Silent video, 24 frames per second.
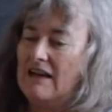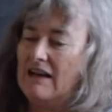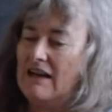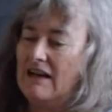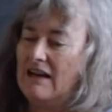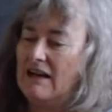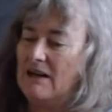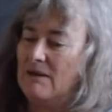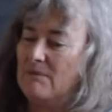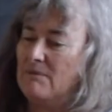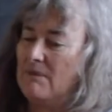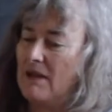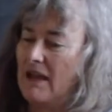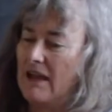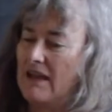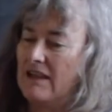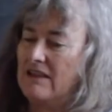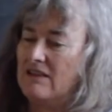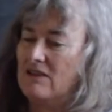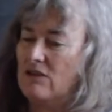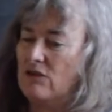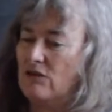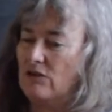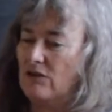um,
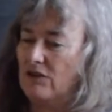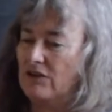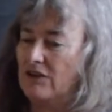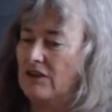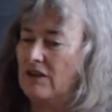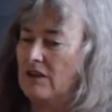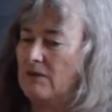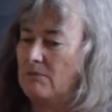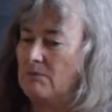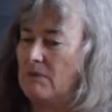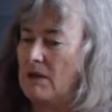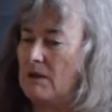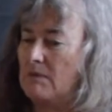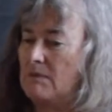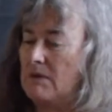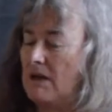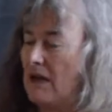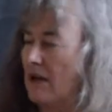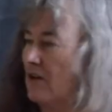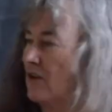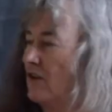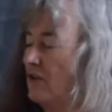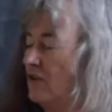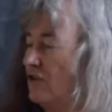and thought that maybe
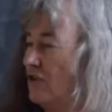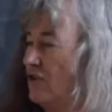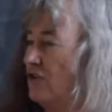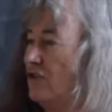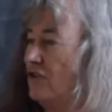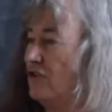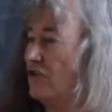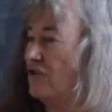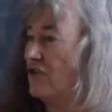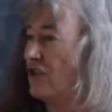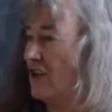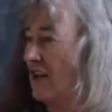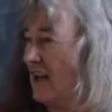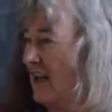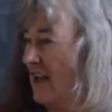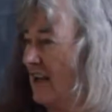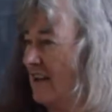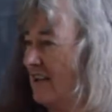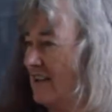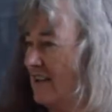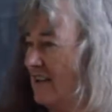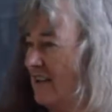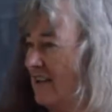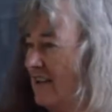I could use
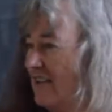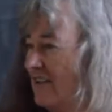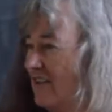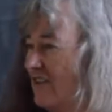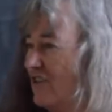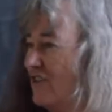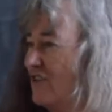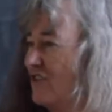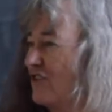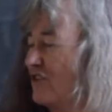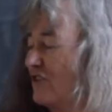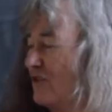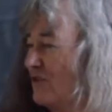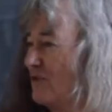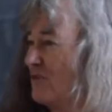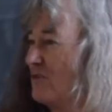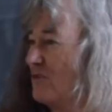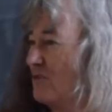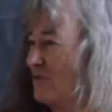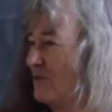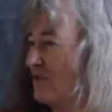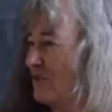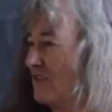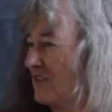genetics
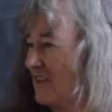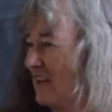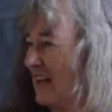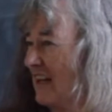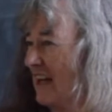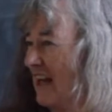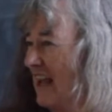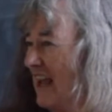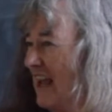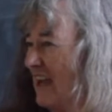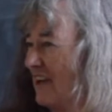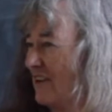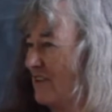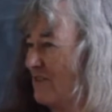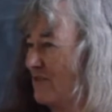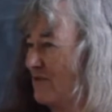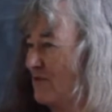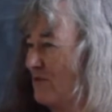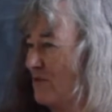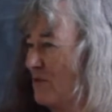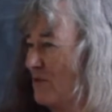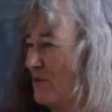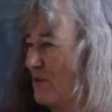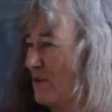to select
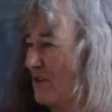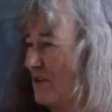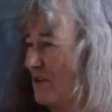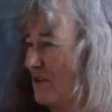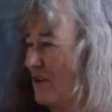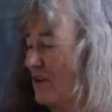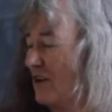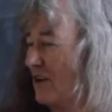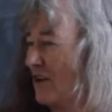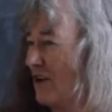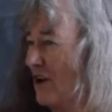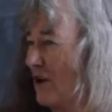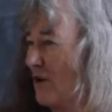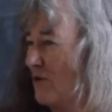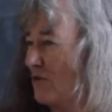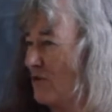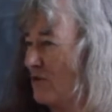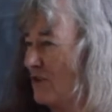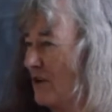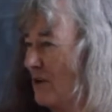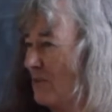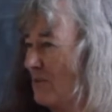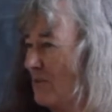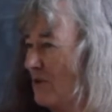for low
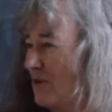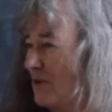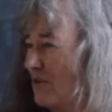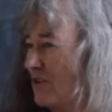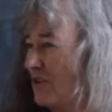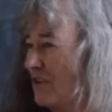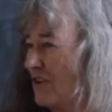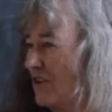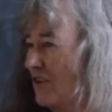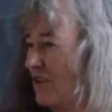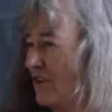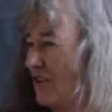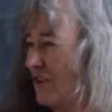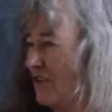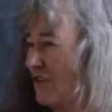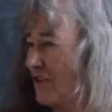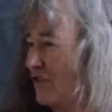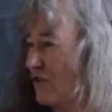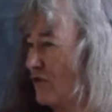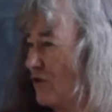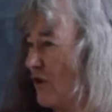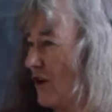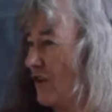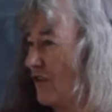temperature
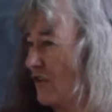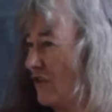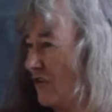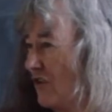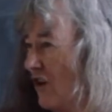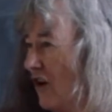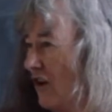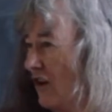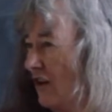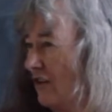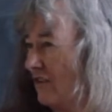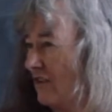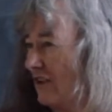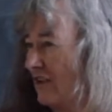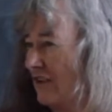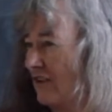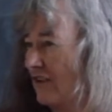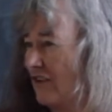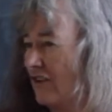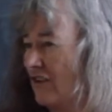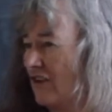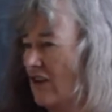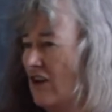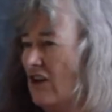stress
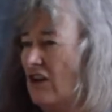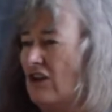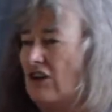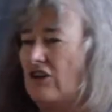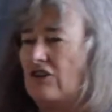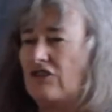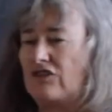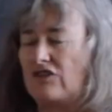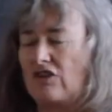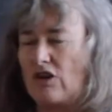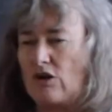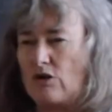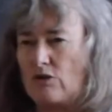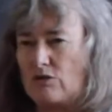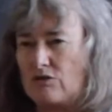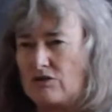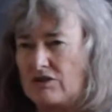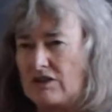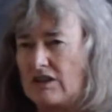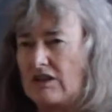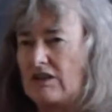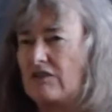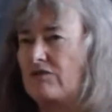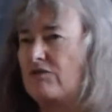tolerance. Right. So
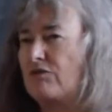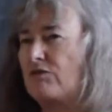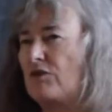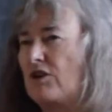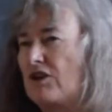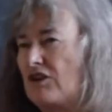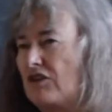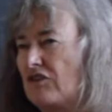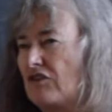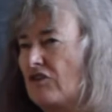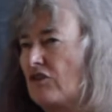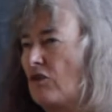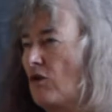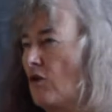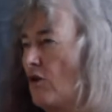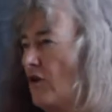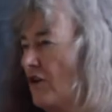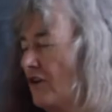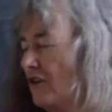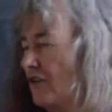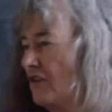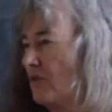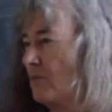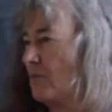did freeze thaw
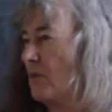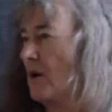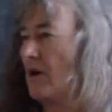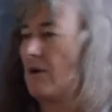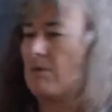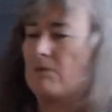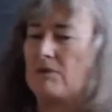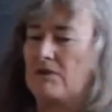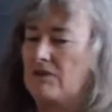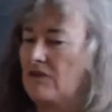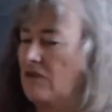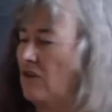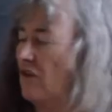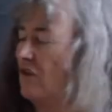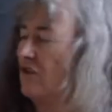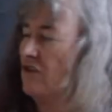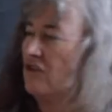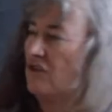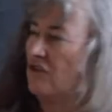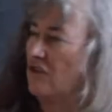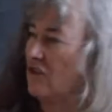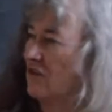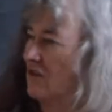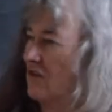experiments on
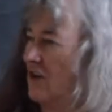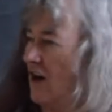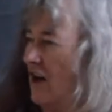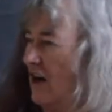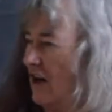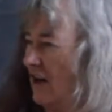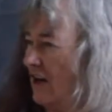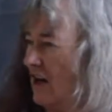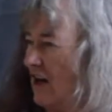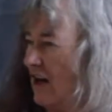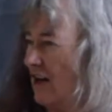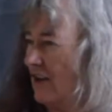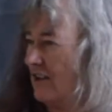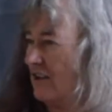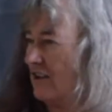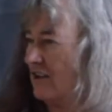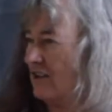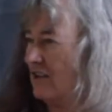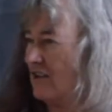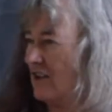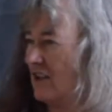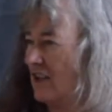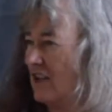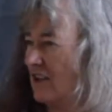just dark
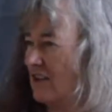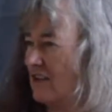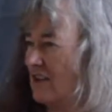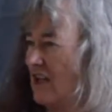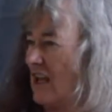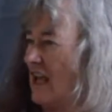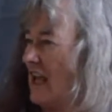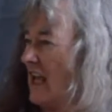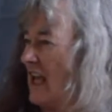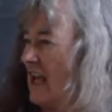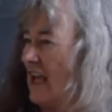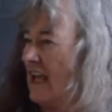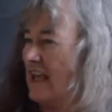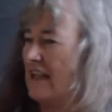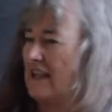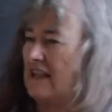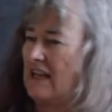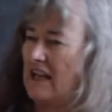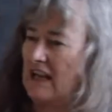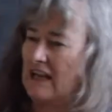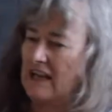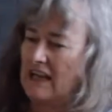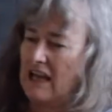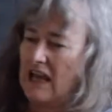garden dirt, and
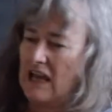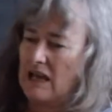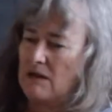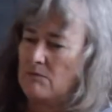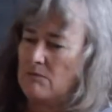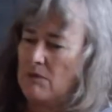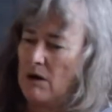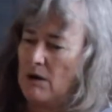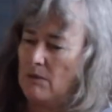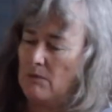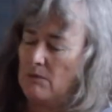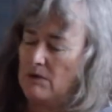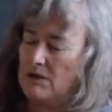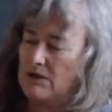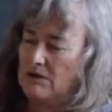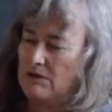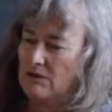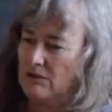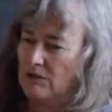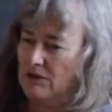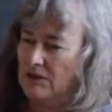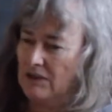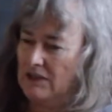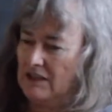then came up with
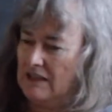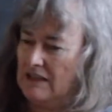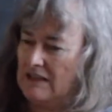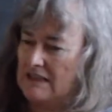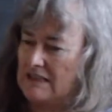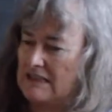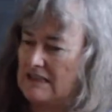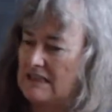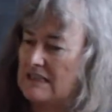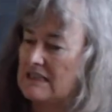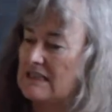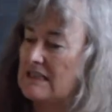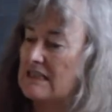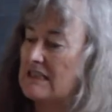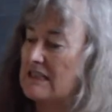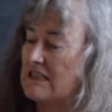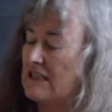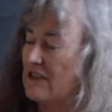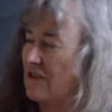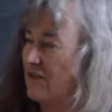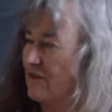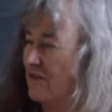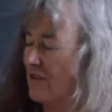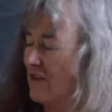all these
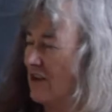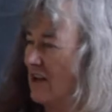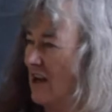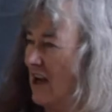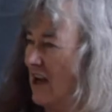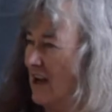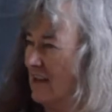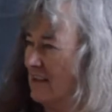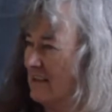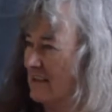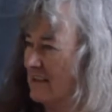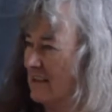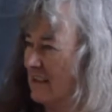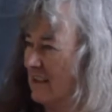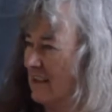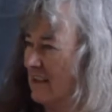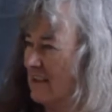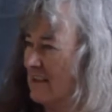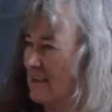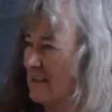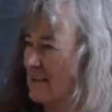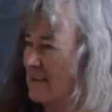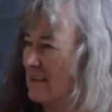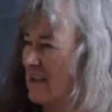different
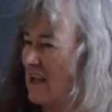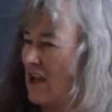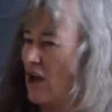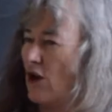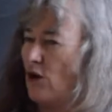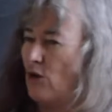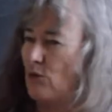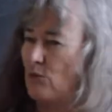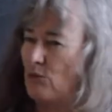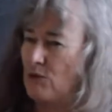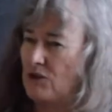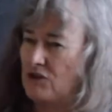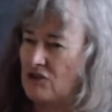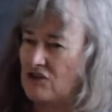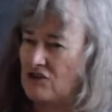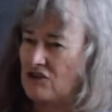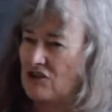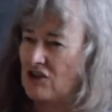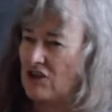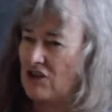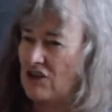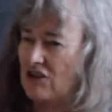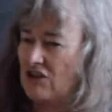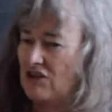isolates
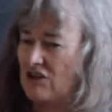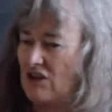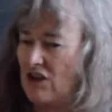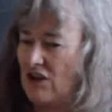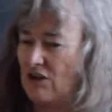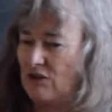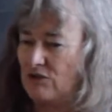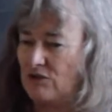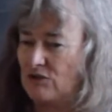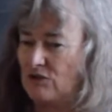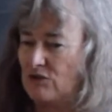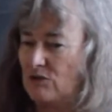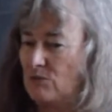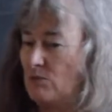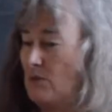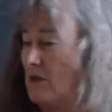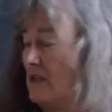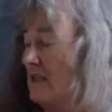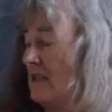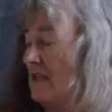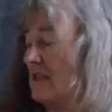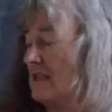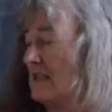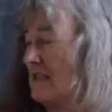which turned out to
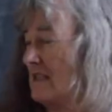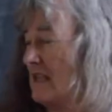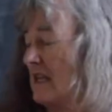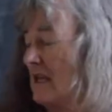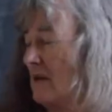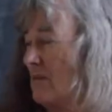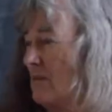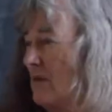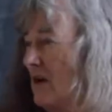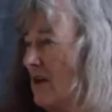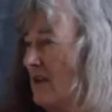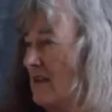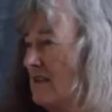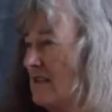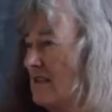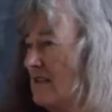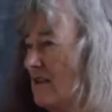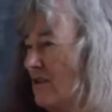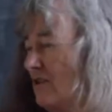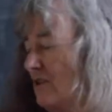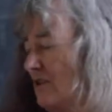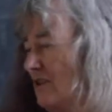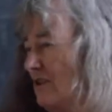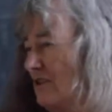be the same ice
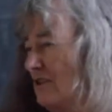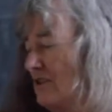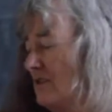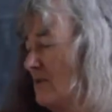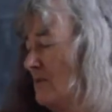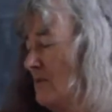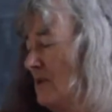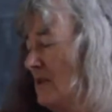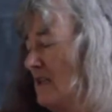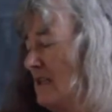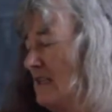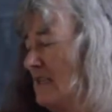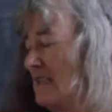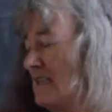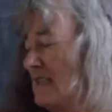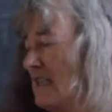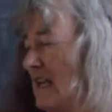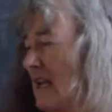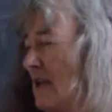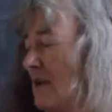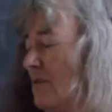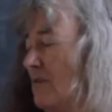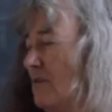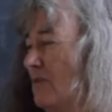or to be the
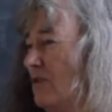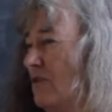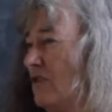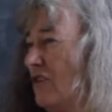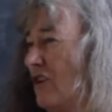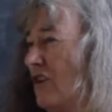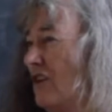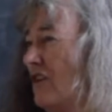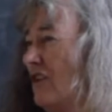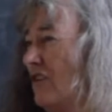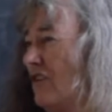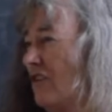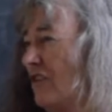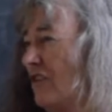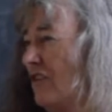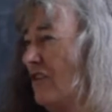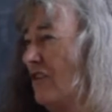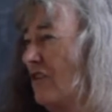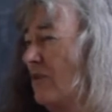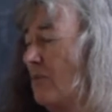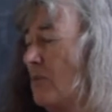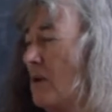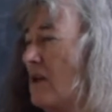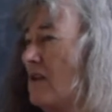same genus
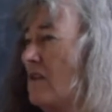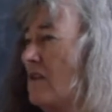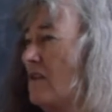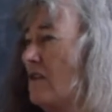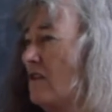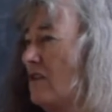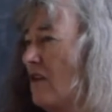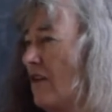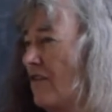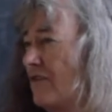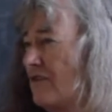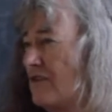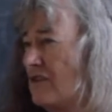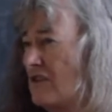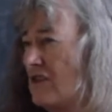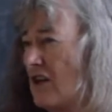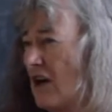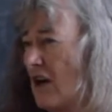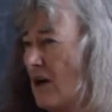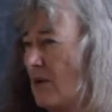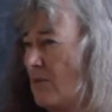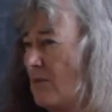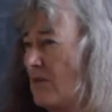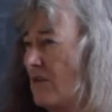and species
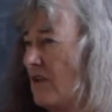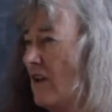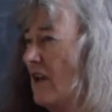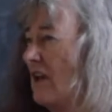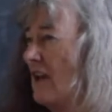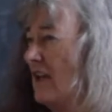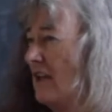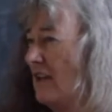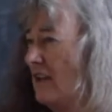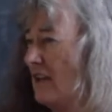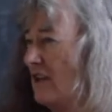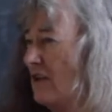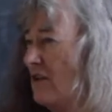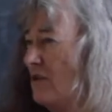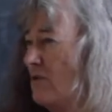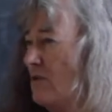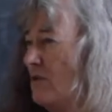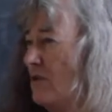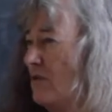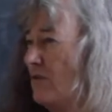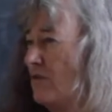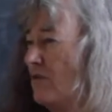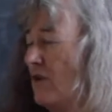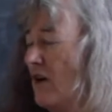oftentimes that you
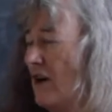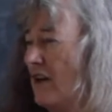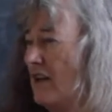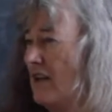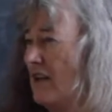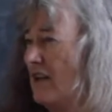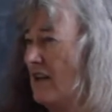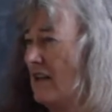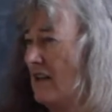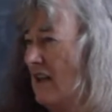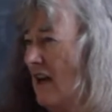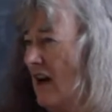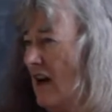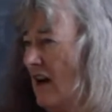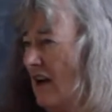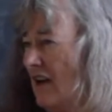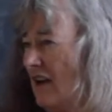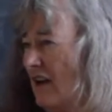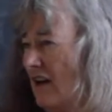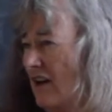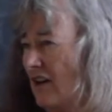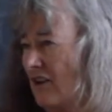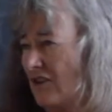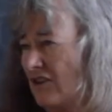would find in the High
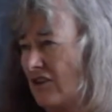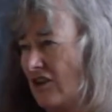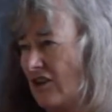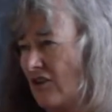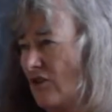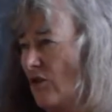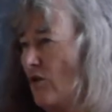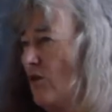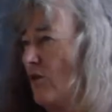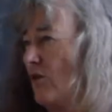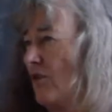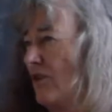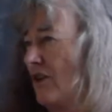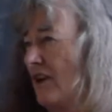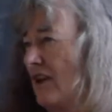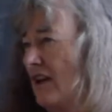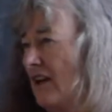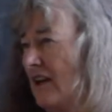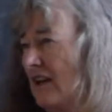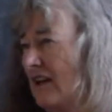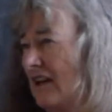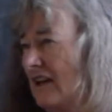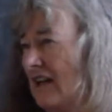Arctic or in